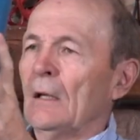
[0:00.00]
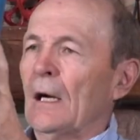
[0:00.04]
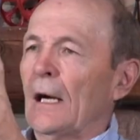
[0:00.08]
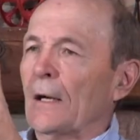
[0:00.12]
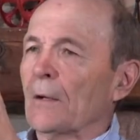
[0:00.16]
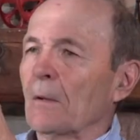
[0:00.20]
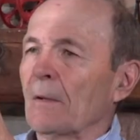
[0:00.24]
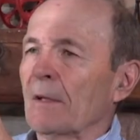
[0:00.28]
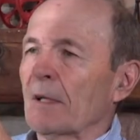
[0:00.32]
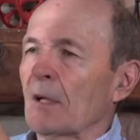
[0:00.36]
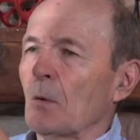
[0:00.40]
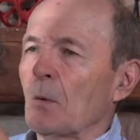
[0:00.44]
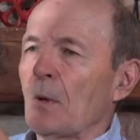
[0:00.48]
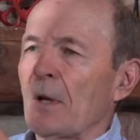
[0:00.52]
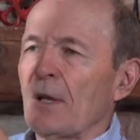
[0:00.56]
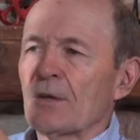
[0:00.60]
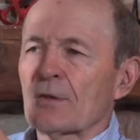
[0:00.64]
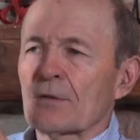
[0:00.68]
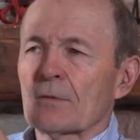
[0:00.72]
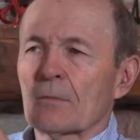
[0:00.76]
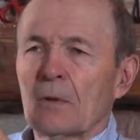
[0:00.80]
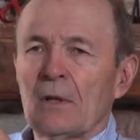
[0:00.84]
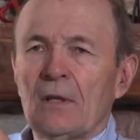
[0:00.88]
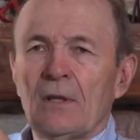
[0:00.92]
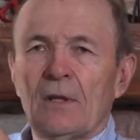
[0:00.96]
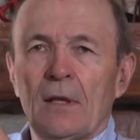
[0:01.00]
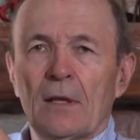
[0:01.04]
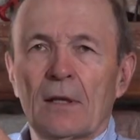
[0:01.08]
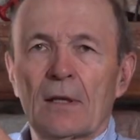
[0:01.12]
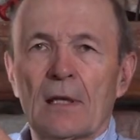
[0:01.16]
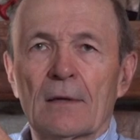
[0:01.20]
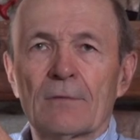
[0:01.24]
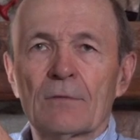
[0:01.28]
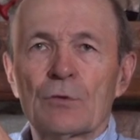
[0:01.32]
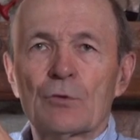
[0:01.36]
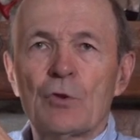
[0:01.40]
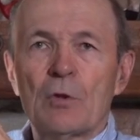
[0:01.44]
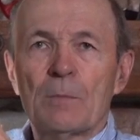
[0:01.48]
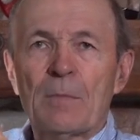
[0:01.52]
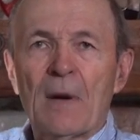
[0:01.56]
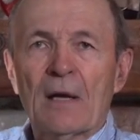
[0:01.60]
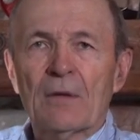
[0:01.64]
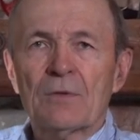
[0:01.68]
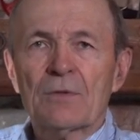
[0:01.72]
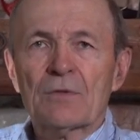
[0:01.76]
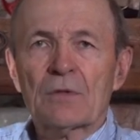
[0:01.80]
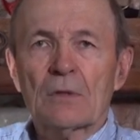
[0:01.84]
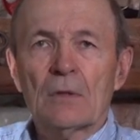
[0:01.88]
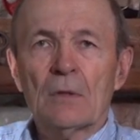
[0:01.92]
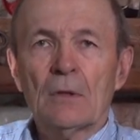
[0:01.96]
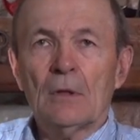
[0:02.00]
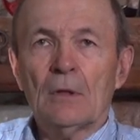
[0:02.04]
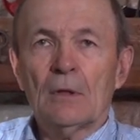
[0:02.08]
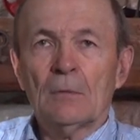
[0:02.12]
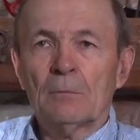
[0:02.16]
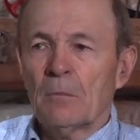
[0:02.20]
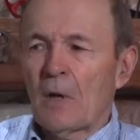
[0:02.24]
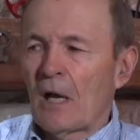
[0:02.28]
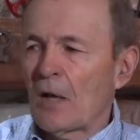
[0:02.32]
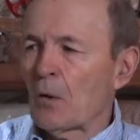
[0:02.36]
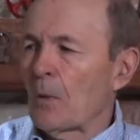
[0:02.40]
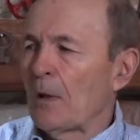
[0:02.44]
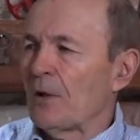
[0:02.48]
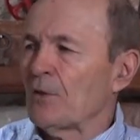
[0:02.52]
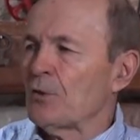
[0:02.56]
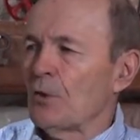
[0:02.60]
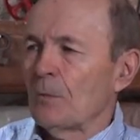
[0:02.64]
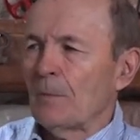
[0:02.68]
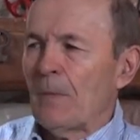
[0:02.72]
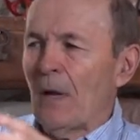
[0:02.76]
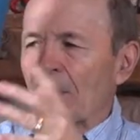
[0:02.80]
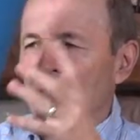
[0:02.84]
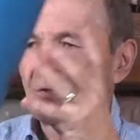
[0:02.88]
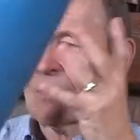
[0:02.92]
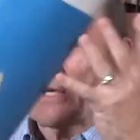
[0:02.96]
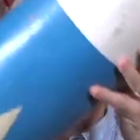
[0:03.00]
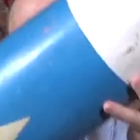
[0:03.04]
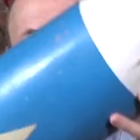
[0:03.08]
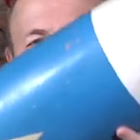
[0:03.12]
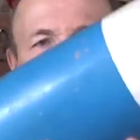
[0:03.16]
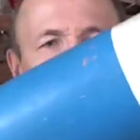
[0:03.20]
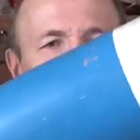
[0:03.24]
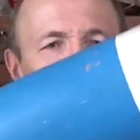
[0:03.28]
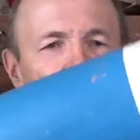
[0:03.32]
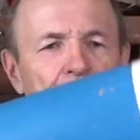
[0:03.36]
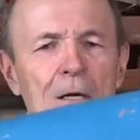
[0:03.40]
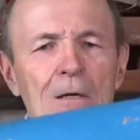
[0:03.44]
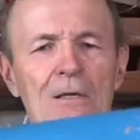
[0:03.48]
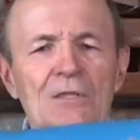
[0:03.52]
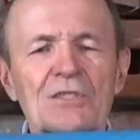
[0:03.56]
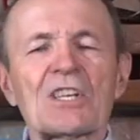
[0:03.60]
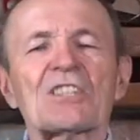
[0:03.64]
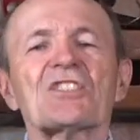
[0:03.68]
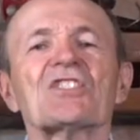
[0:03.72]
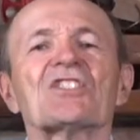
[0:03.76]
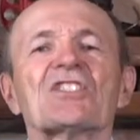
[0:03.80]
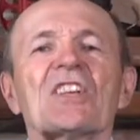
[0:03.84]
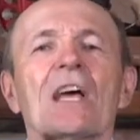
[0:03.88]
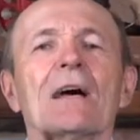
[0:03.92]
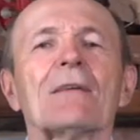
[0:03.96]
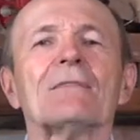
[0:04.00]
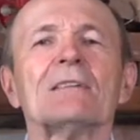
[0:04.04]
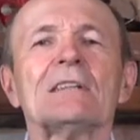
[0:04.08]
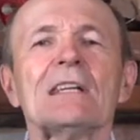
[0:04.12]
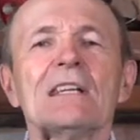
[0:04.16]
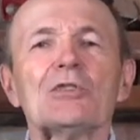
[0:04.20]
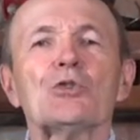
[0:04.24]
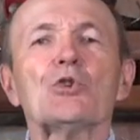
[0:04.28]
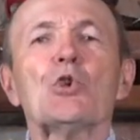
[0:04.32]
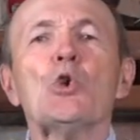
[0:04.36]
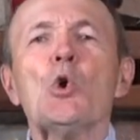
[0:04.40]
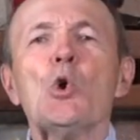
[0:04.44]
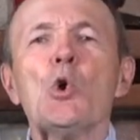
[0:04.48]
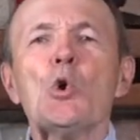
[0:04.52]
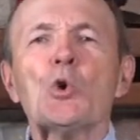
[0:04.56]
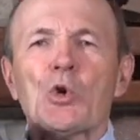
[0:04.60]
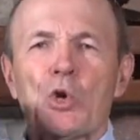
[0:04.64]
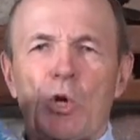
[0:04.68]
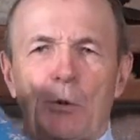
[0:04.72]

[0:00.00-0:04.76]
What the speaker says: I don't think it weighs, what do you think, Kevin, 2 pounds? Might weigh 2 pounds. So there's a 72